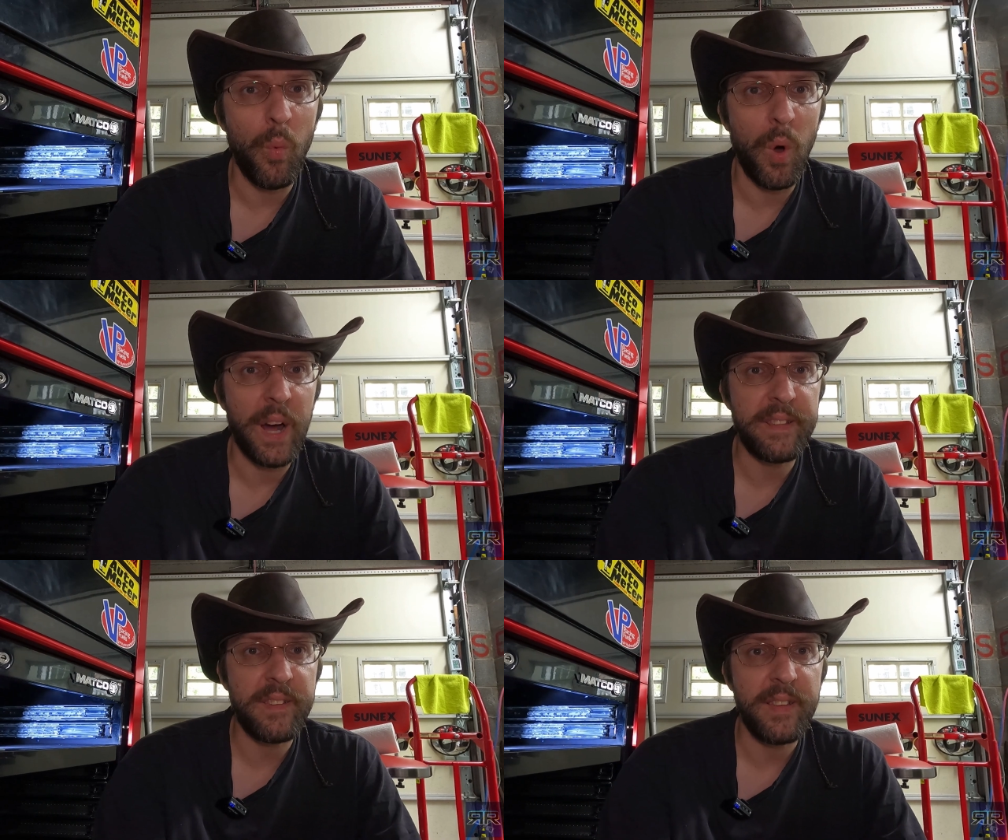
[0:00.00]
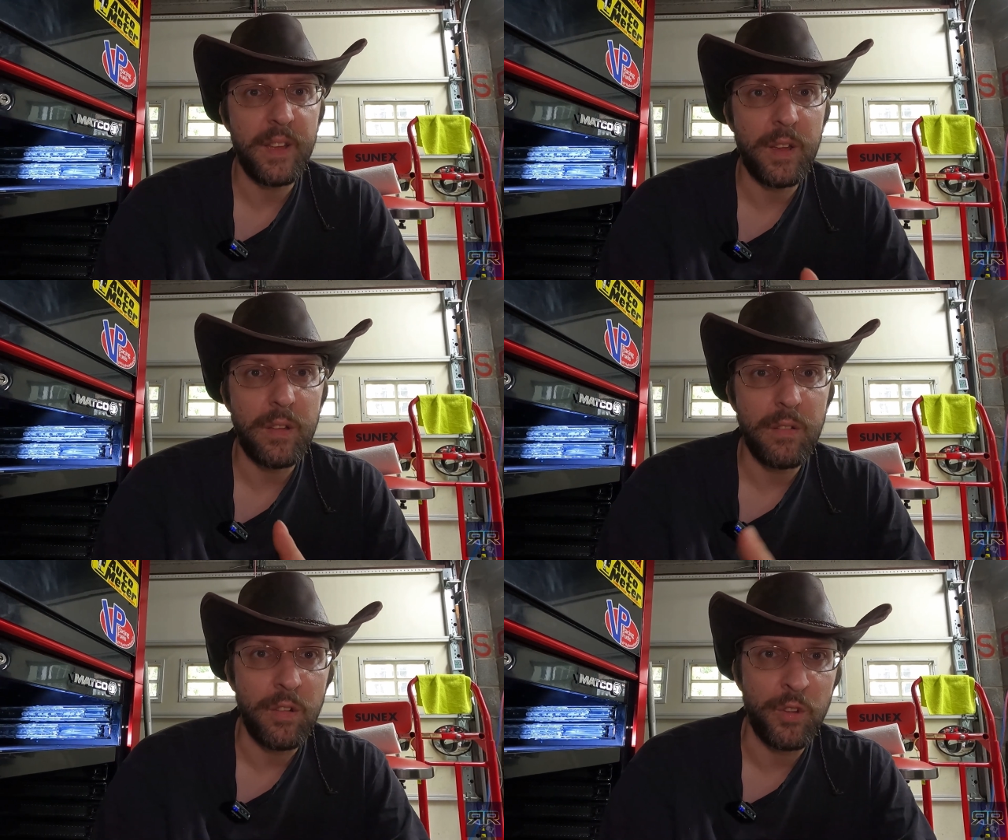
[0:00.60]
what
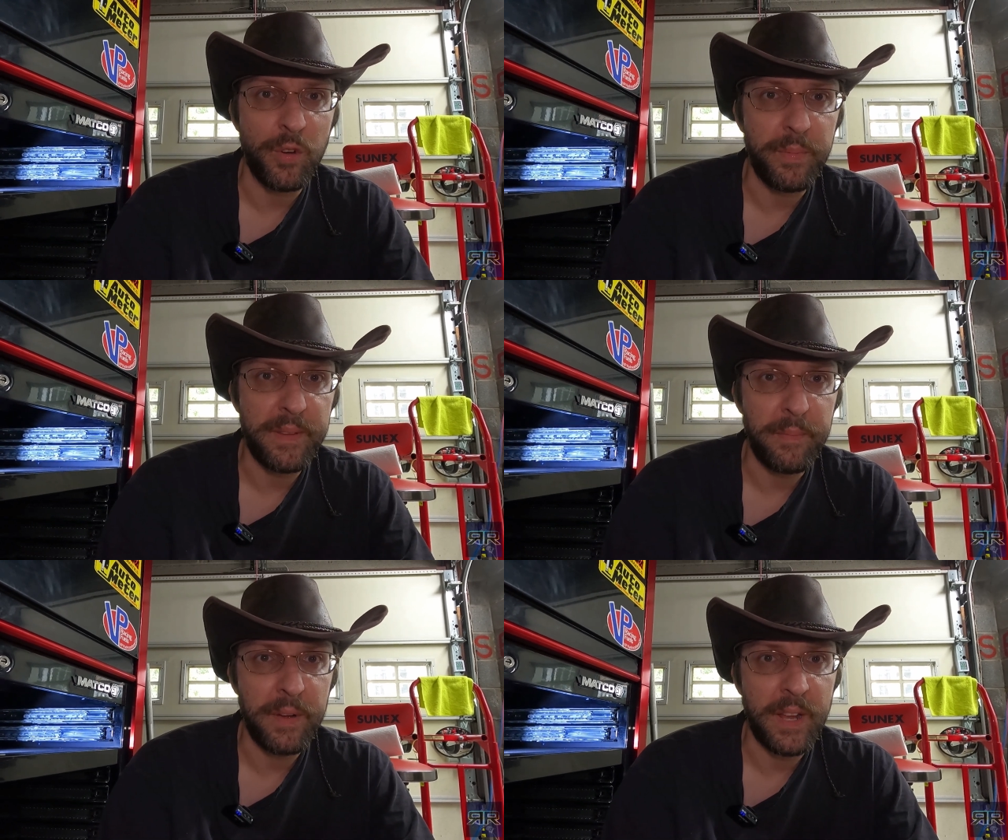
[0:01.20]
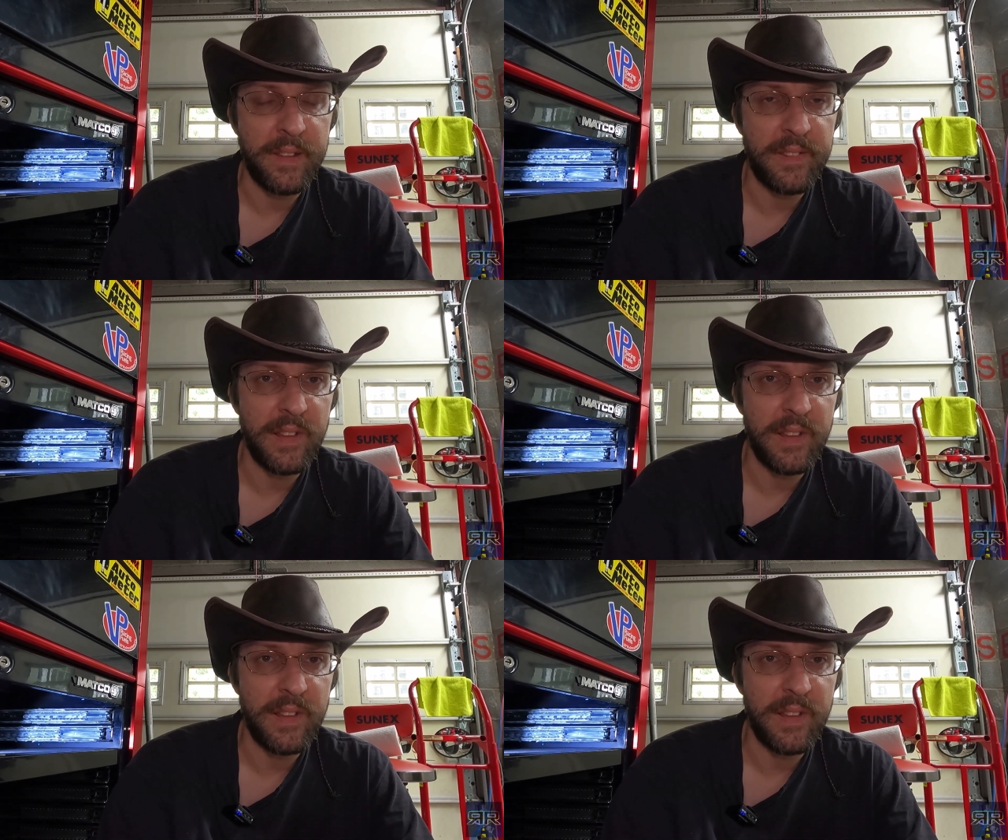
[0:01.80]
lube to put on the